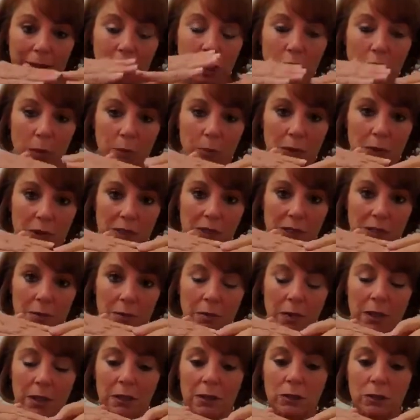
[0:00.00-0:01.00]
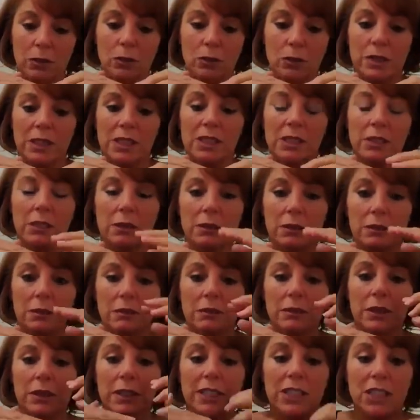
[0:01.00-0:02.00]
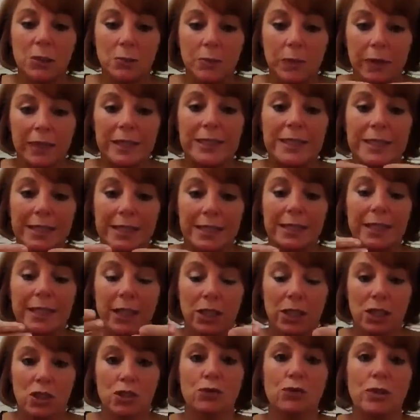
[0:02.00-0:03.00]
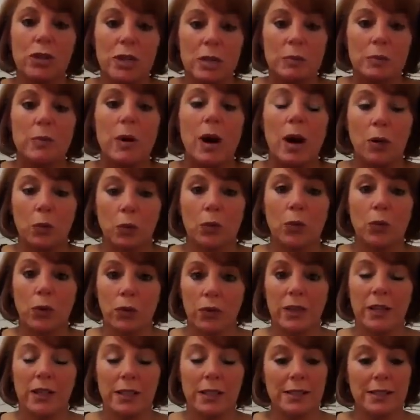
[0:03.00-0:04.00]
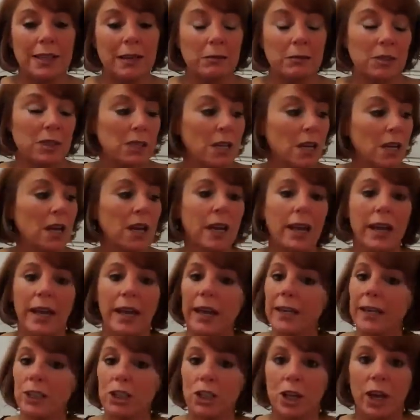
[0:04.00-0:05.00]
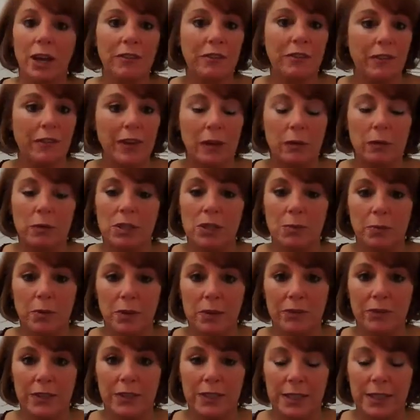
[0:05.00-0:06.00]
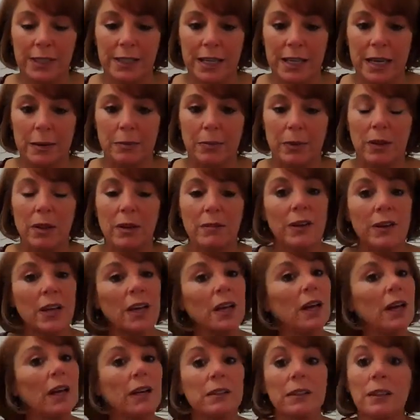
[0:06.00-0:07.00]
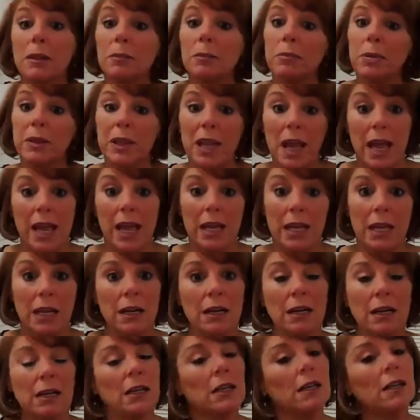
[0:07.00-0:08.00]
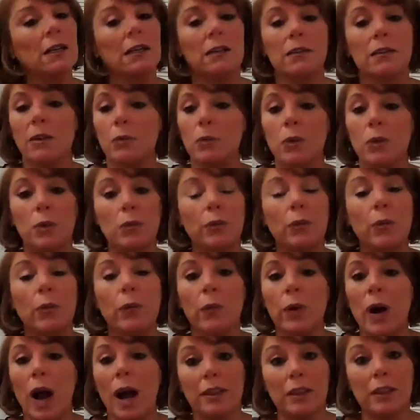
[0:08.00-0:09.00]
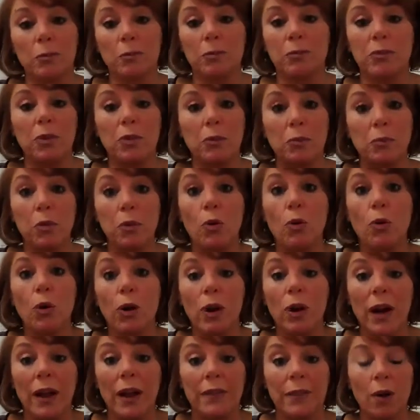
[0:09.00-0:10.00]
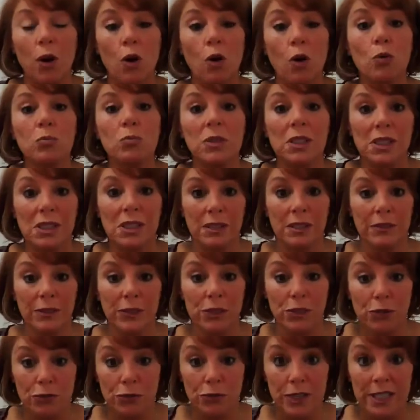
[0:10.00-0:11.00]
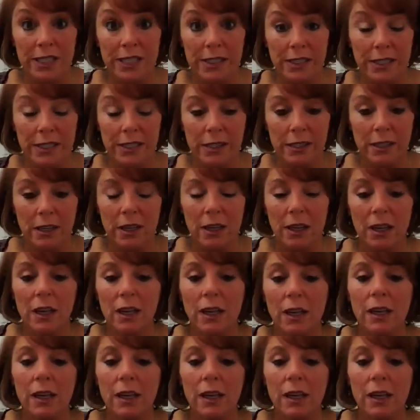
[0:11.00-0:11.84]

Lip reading: up with someone who is experiencing extreme unworthiness. That was HIV was a perfect example of the plague. What got the poor and the homeless in the streets. Mm-hmm.